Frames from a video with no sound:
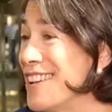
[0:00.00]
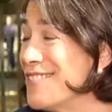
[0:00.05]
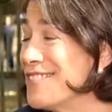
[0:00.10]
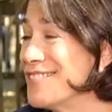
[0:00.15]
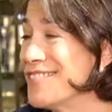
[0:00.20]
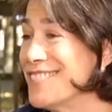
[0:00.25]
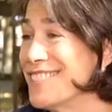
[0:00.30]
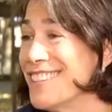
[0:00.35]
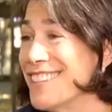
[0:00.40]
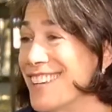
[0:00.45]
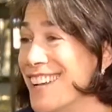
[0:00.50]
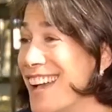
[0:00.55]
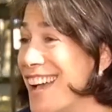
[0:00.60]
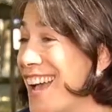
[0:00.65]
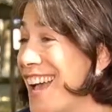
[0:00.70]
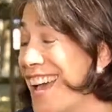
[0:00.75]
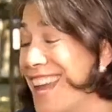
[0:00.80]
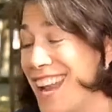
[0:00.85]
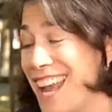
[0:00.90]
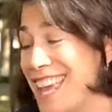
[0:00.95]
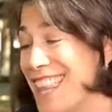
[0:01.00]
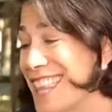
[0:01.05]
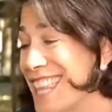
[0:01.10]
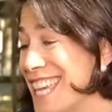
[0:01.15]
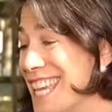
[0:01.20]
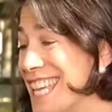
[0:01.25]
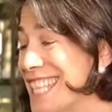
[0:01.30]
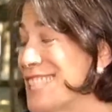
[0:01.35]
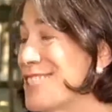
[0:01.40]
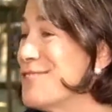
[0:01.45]
life, and I
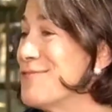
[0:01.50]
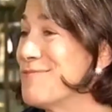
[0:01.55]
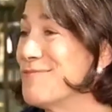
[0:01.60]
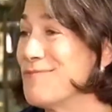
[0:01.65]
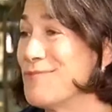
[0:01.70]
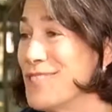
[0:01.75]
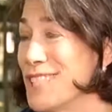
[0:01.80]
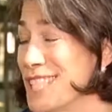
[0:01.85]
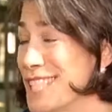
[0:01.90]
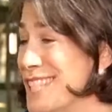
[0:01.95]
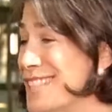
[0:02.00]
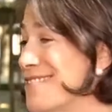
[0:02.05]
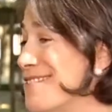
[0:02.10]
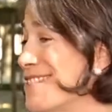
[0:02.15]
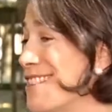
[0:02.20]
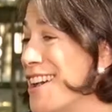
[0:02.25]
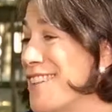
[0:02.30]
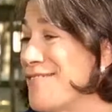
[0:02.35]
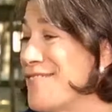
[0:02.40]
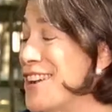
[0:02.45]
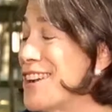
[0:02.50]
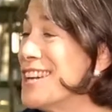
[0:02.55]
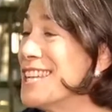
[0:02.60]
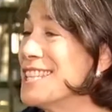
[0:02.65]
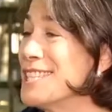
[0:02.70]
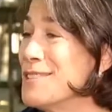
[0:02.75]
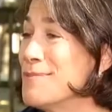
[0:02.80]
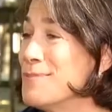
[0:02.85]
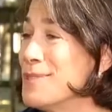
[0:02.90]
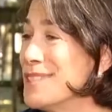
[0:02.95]
think it's just a
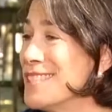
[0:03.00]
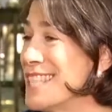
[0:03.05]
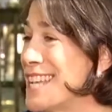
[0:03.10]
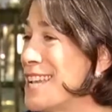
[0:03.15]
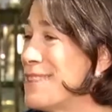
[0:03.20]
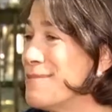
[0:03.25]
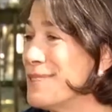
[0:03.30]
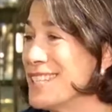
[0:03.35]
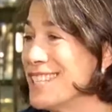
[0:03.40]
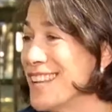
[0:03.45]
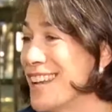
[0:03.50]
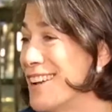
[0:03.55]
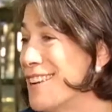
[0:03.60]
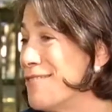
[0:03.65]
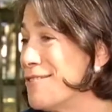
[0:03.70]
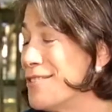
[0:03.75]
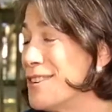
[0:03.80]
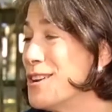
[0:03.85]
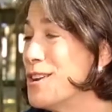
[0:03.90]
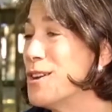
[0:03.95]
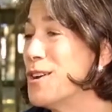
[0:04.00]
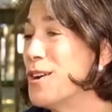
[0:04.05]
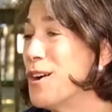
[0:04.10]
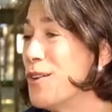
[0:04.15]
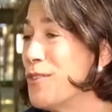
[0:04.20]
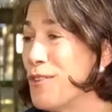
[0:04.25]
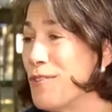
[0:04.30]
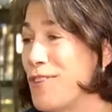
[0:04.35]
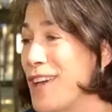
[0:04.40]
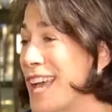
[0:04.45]
very simple statement of
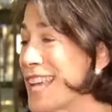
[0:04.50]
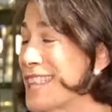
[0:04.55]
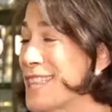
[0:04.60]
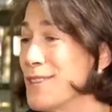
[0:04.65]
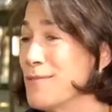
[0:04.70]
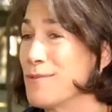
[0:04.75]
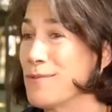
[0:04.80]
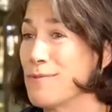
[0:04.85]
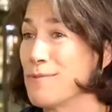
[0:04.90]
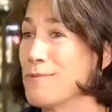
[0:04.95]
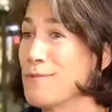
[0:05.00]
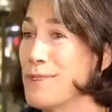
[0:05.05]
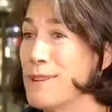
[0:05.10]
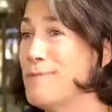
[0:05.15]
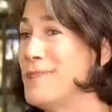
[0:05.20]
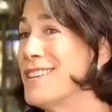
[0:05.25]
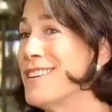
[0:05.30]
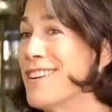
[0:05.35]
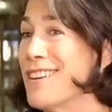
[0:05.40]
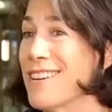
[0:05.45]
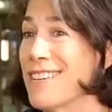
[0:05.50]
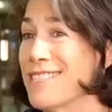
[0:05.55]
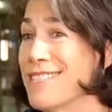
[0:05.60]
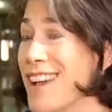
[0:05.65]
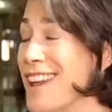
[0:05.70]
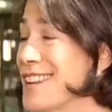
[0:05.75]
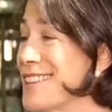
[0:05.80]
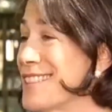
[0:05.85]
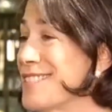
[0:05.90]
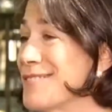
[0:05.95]
the fact that women
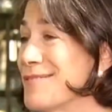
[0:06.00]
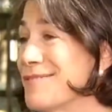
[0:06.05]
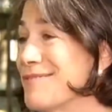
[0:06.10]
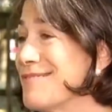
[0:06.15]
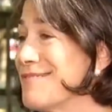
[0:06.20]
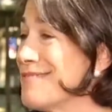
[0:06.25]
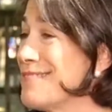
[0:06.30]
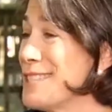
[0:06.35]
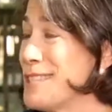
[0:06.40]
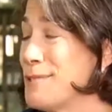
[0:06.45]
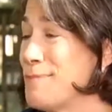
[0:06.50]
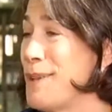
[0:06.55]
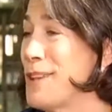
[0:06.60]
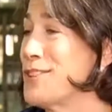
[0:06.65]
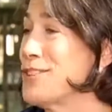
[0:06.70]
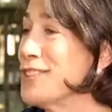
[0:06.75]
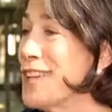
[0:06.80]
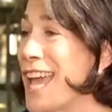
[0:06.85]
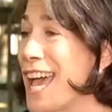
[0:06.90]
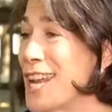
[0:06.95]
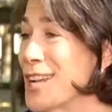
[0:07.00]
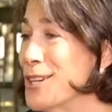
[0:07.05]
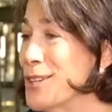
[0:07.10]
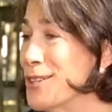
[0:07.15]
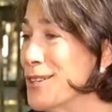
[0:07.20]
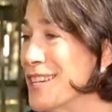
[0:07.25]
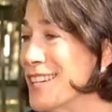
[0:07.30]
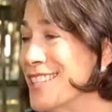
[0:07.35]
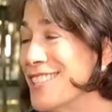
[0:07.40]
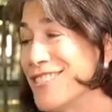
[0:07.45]
are not a special
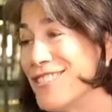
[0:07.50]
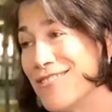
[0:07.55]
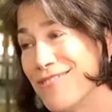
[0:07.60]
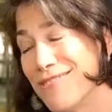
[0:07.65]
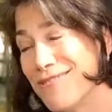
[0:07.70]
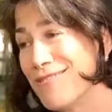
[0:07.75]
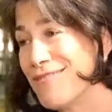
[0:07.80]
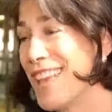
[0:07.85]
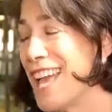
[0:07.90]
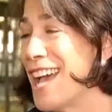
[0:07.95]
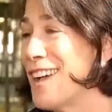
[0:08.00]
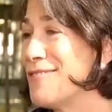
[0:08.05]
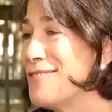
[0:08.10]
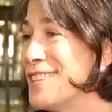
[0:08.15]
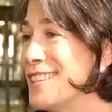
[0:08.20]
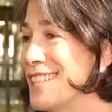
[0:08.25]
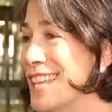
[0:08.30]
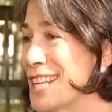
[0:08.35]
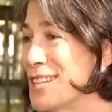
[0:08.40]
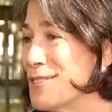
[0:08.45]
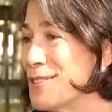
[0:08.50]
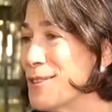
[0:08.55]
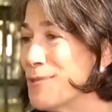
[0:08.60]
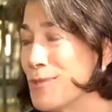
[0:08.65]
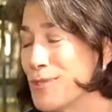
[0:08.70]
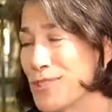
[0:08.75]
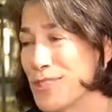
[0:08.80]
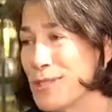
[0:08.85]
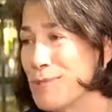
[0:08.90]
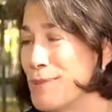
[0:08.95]
category, half the
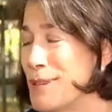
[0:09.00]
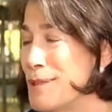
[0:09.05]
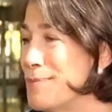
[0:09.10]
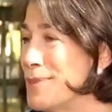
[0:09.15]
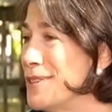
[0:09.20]
electorate, we're just